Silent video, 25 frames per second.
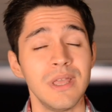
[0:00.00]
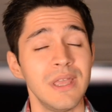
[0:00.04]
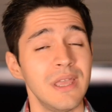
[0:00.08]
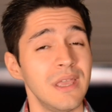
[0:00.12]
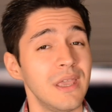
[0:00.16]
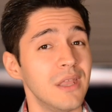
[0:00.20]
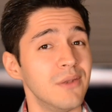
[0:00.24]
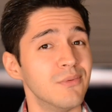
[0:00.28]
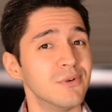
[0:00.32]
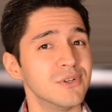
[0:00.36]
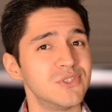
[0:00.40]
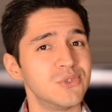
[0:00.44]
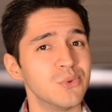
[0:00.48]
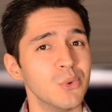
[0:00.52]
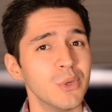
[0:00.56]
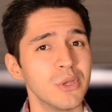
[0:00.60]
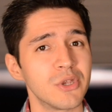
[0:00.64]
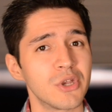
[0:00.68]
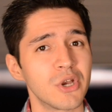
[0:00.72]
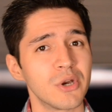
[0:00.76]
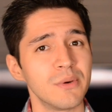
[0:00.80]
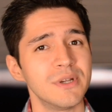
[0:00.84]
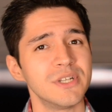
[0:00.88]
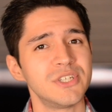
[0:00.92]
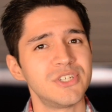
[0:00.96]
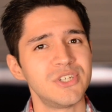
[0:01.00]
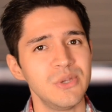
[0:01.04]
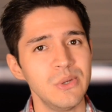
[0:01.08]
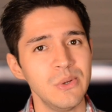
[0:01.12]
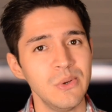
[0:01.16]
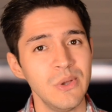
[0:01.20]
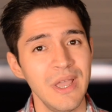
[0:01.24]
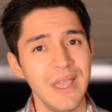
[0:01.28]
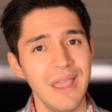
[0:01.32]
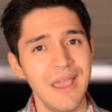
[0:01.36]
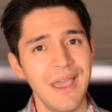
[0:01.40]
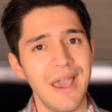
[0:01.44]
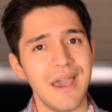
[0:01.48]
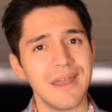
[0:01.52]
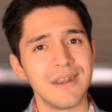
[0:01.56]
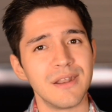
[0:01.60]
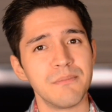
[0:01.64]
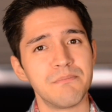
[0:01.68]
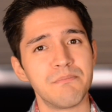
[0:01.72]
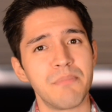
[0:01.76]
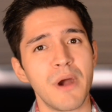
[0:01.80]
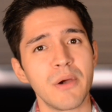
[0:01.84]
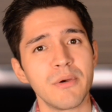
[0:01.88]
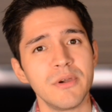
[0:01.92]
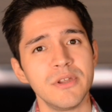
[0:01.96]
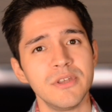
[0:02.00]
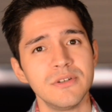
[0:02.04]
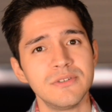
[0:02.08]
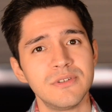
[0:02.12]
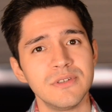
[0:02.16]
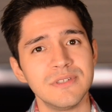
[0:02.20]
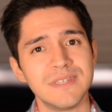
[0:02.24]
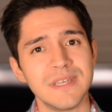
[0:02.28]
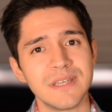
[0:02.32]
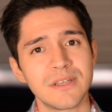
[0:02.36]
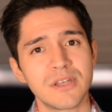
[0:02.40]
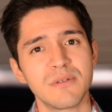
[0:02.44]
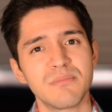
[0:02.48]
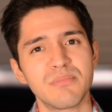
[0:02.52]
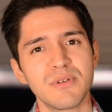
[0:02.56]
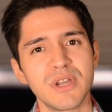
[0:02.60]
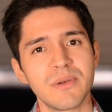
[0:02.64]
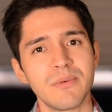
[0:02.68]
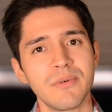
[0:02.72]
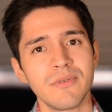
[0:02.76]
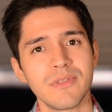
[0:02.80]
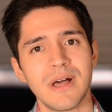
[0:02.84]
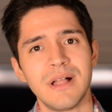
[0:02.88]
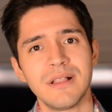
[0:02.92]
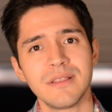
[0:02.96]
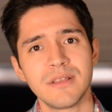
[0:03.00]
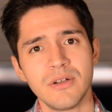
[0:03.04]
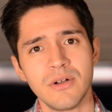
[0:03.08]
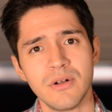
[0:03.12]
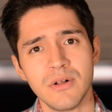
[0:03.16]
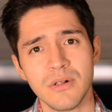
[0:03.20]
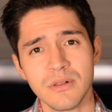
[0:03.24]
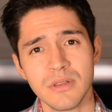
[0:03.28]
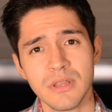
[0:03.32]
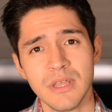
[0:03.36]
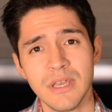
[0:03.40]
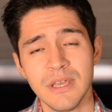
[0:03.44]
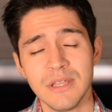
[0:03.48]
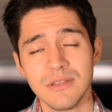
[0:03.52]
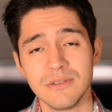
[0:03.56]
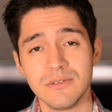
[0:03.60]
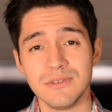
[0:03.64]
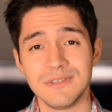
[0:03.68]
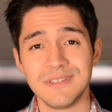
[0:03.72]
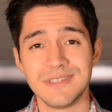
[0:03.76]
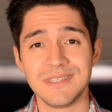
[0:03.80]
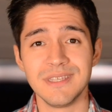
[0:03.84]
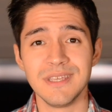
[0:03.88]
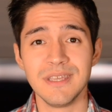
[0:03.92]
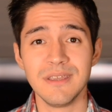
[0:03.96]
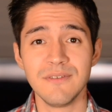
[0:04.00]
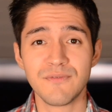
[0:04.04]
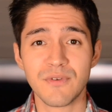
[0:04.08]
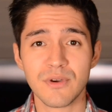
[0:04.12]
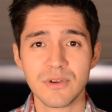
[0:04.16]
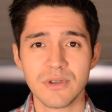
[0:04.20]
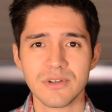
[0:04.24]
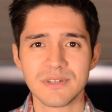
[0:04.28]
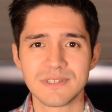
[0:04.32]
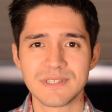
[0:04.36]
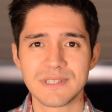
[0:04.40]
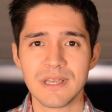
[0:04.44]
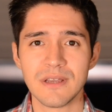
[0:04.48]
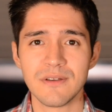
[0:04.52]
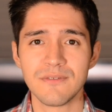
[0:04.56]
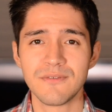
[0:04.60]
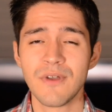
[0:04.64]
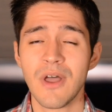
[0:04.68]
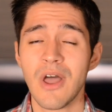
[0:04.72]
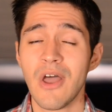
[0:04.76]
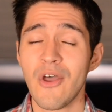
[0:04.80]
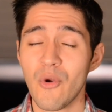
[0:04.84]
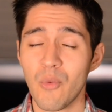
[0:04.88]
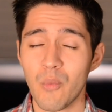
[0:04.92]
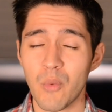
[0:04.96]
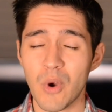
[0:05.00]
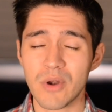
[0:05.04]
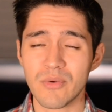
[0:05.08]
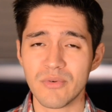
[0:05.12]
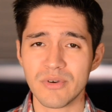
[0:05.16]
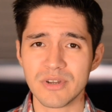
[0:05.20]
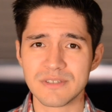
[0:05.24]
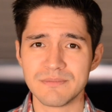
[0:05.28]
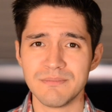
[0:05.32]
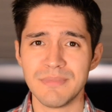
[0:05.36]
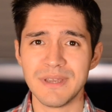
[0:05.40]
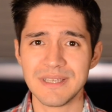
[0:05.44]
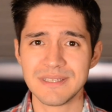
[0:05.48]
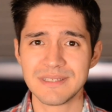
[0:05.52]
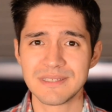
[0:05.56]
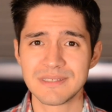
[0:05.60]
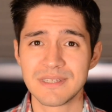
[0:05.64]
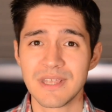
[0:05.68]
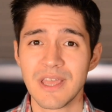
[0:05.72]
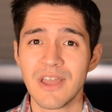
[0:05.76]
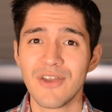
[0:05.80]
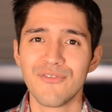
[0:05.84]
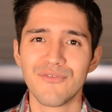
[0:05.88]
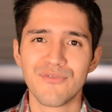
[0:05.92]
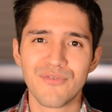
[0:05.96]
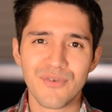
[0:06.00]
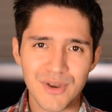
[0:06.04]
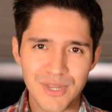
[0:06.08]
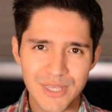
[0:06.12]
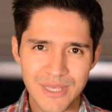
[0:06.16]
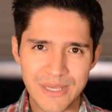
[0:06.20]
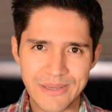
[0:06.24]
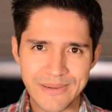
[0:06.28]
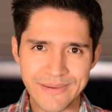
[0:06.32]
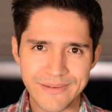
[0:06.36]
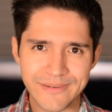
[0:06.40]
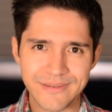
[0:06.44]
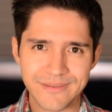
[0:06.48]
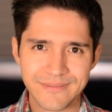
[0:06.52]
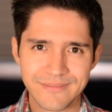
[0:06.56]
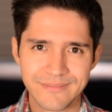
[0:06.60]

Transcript: It was to encourage you and empower you to take a break with alcohol, to see for yourself what works best for you.